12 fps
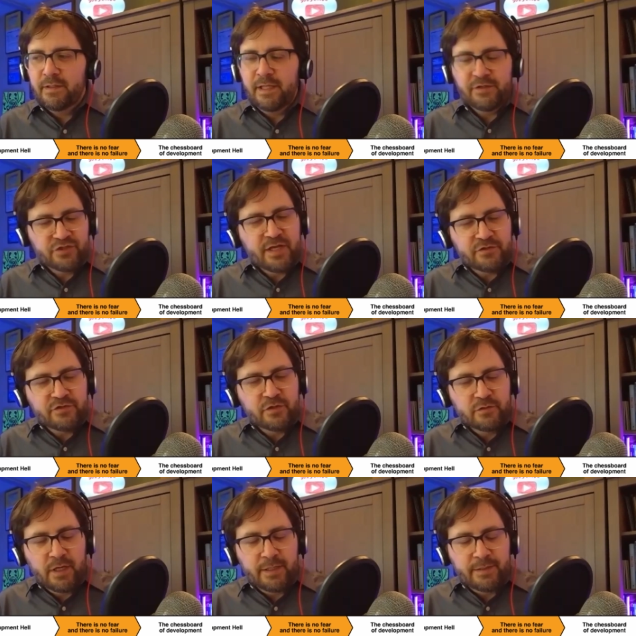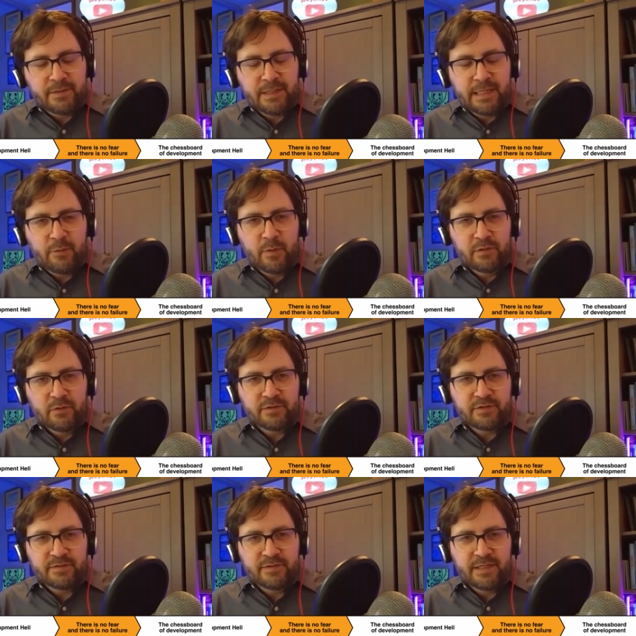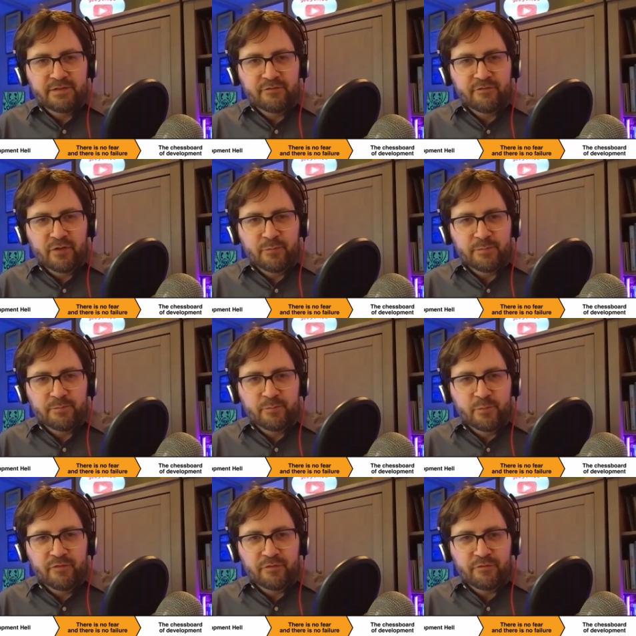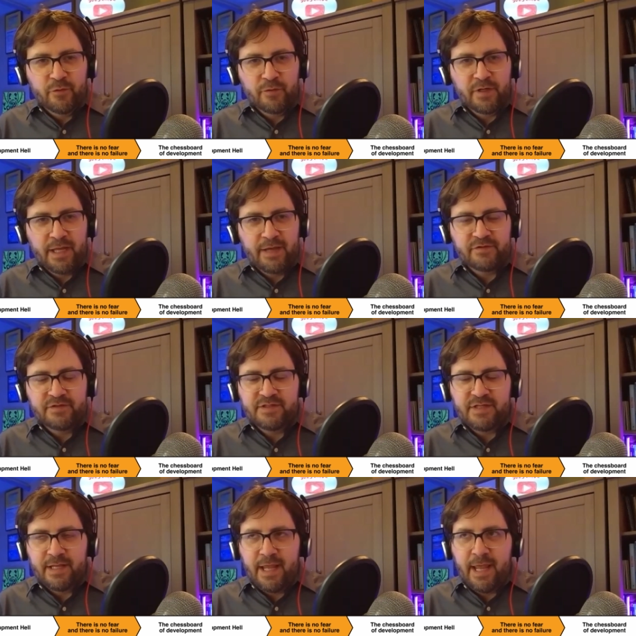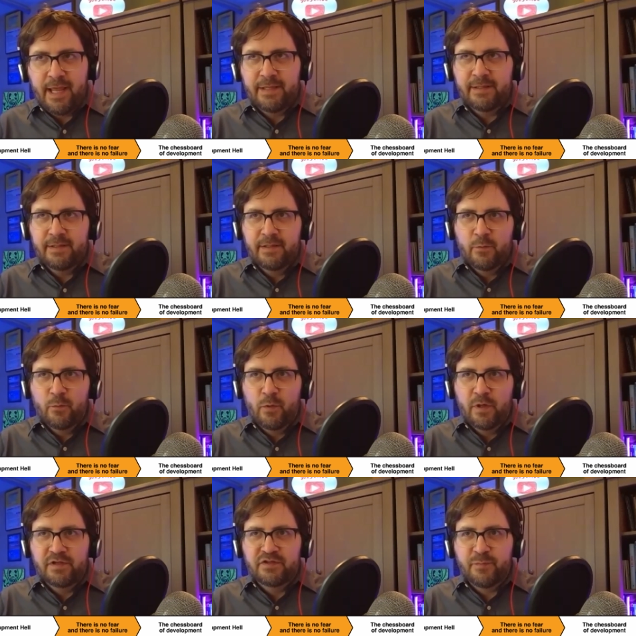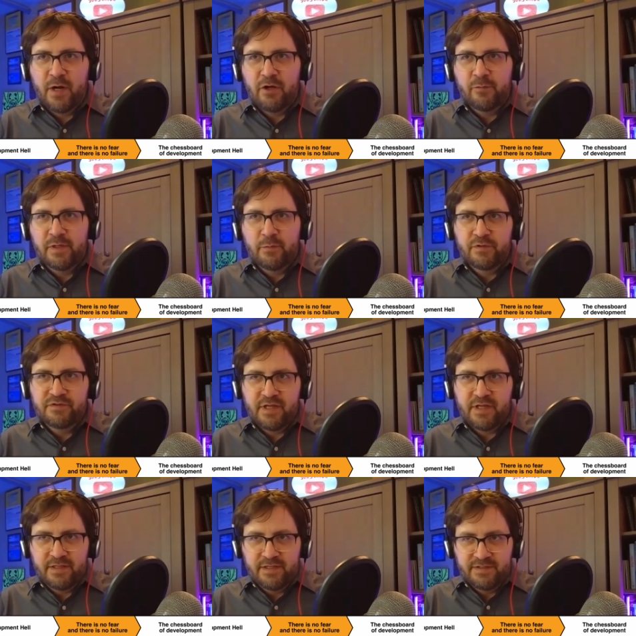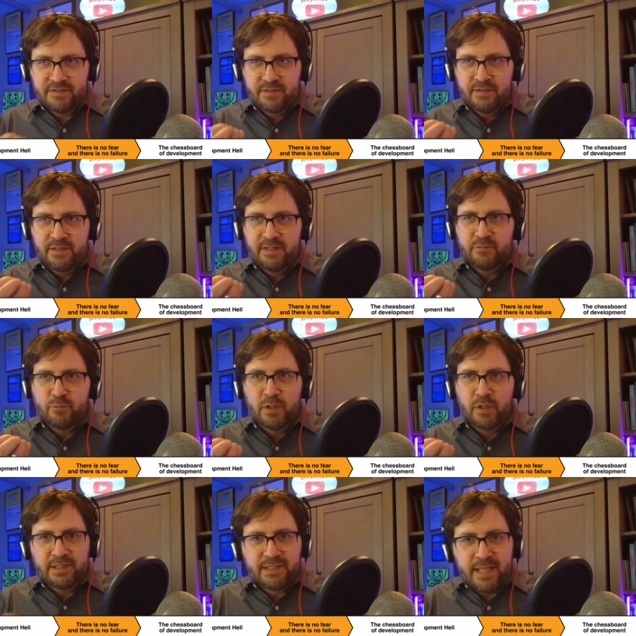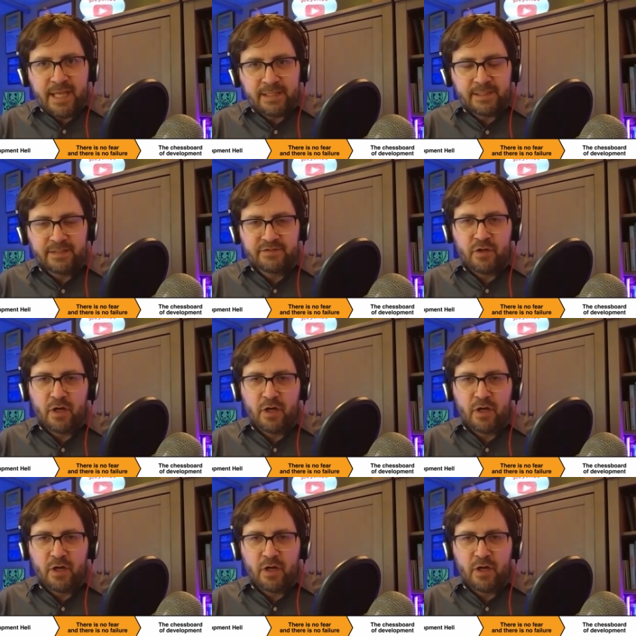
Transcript: it changed a lot how I looked at development moving forward, I have to say. And what inspired me was like this relentless